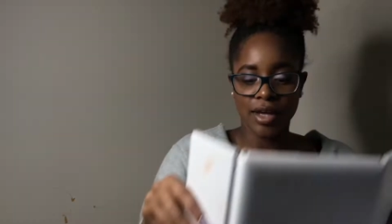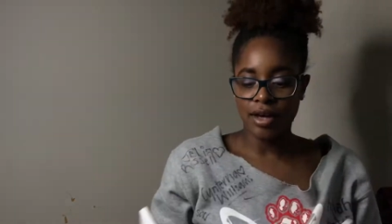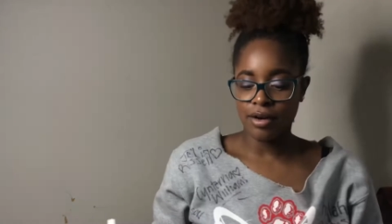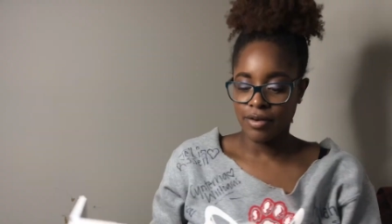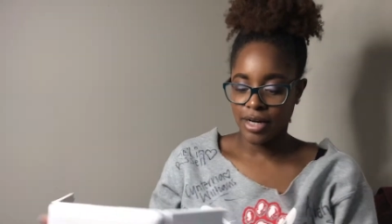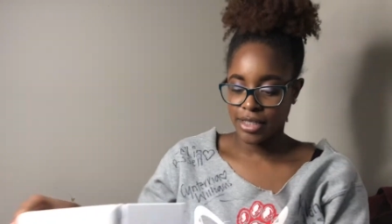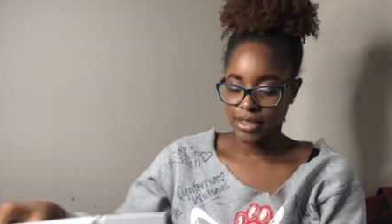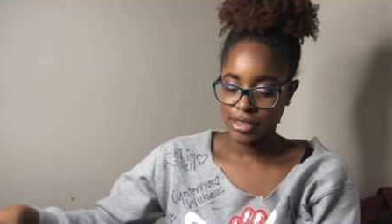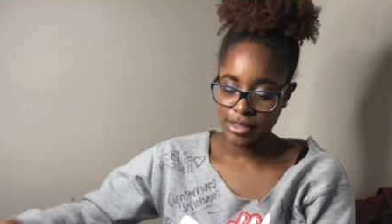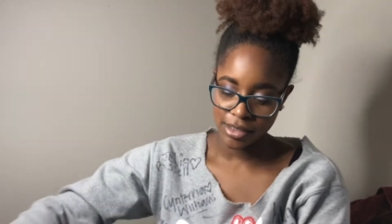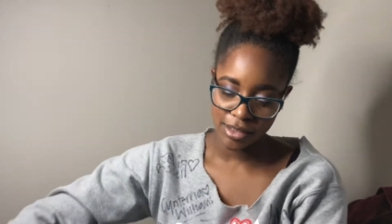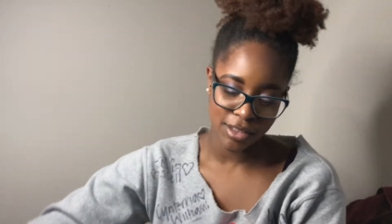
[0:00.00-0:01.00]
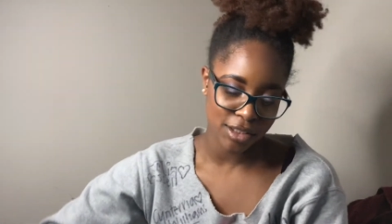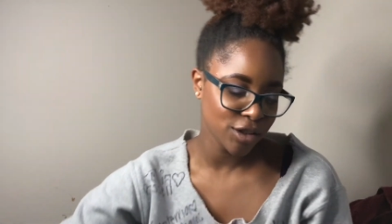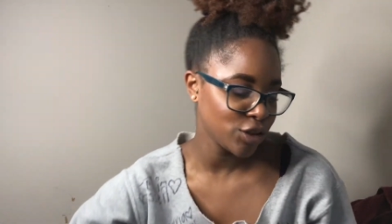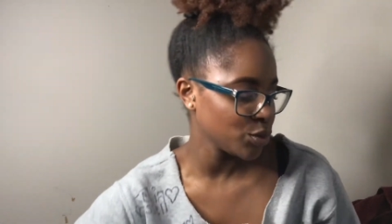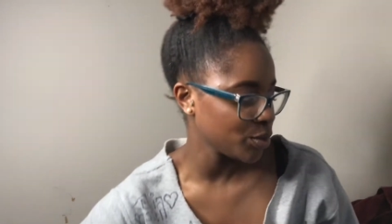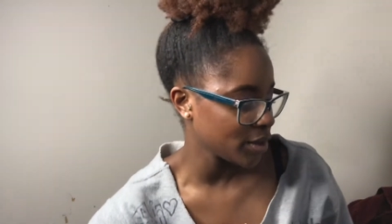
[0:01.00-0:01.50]
All right, so this is just
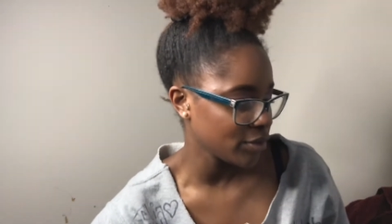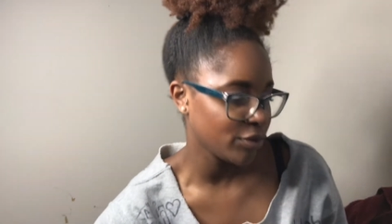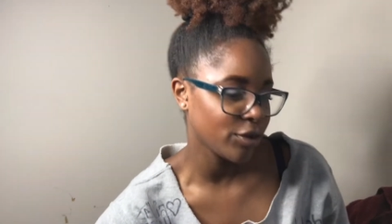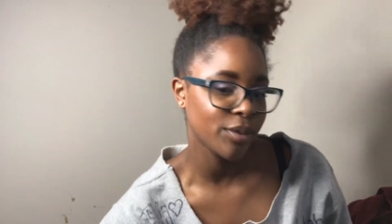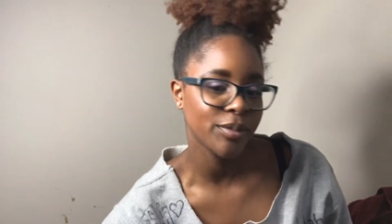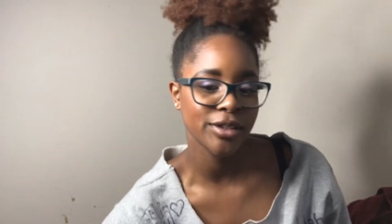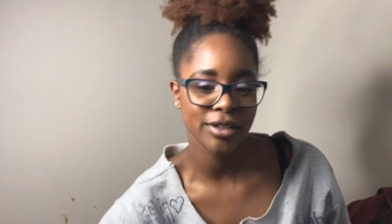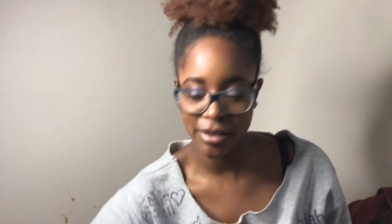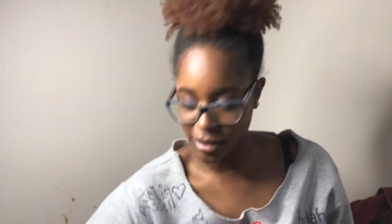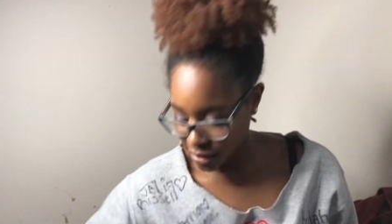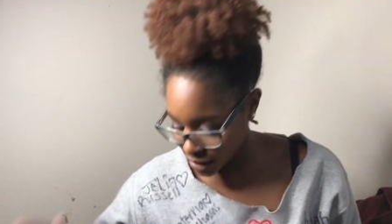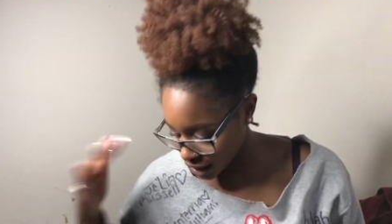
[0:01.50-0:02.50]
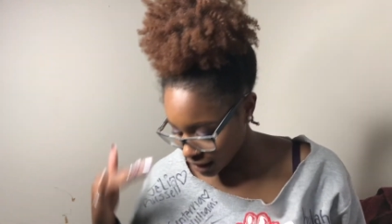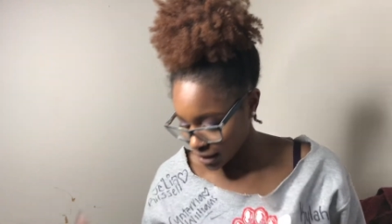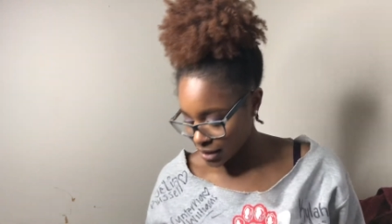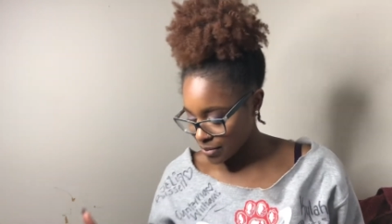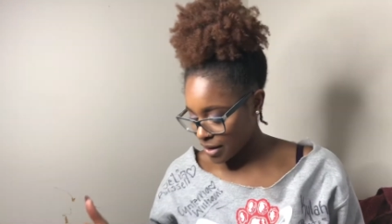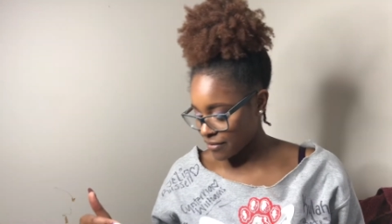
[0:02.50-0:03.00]
super informal. Y'all can
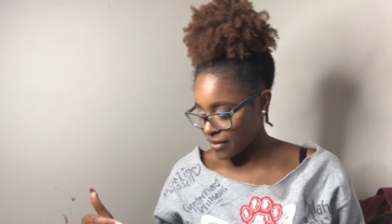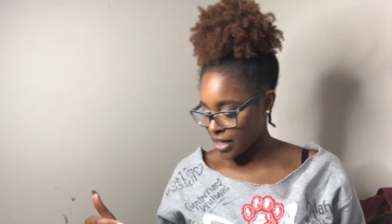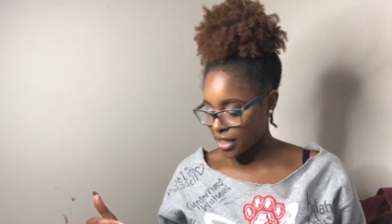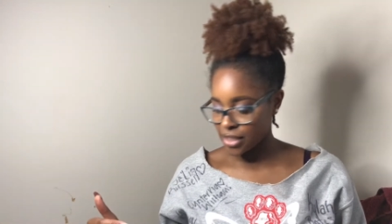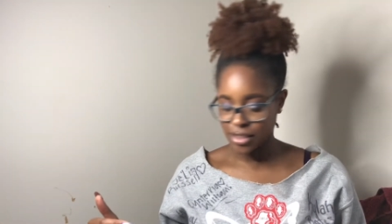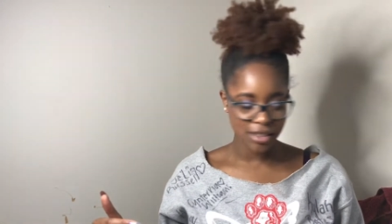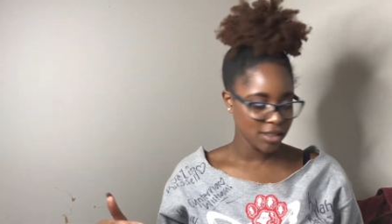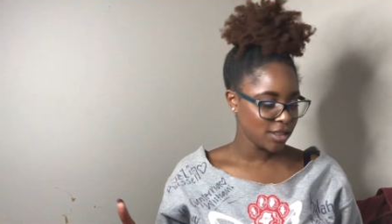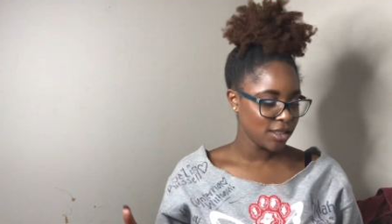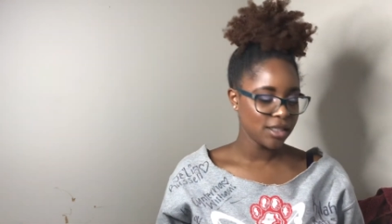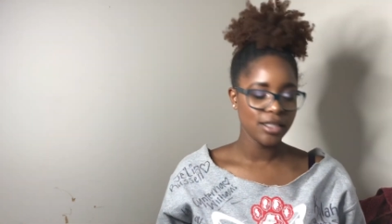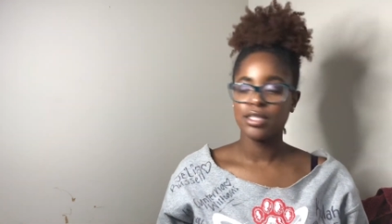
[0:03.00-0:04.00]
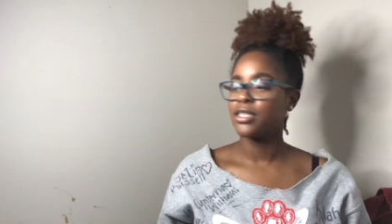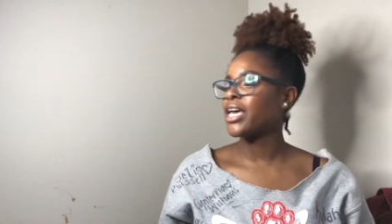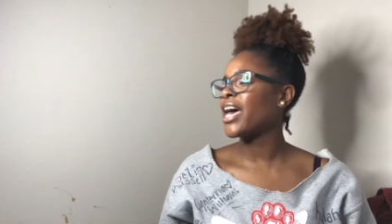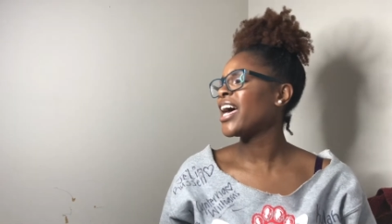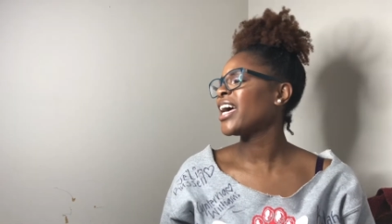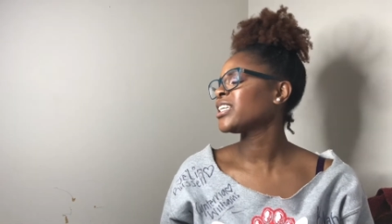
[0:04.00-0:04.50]
see my face.
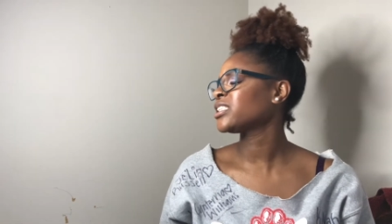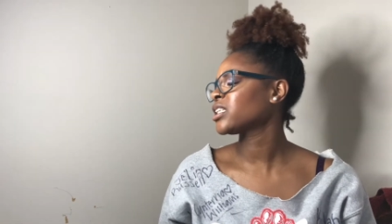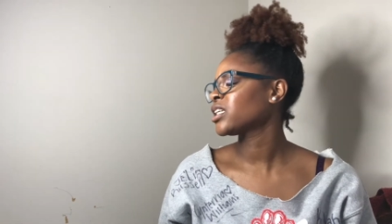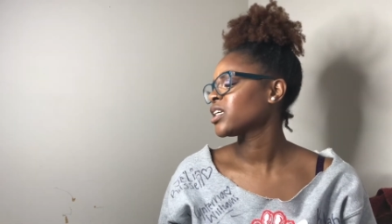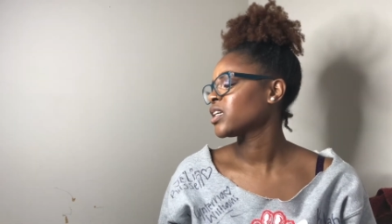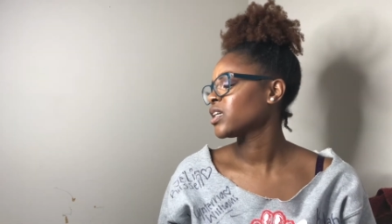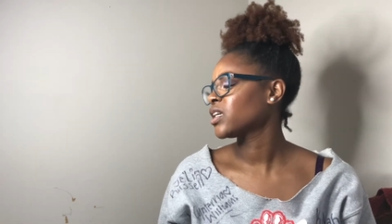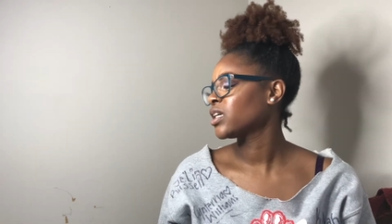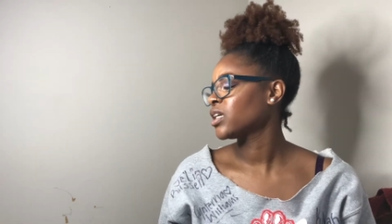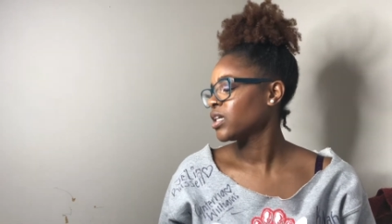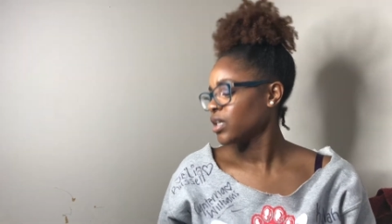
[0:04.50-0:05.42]
Yes? It's me.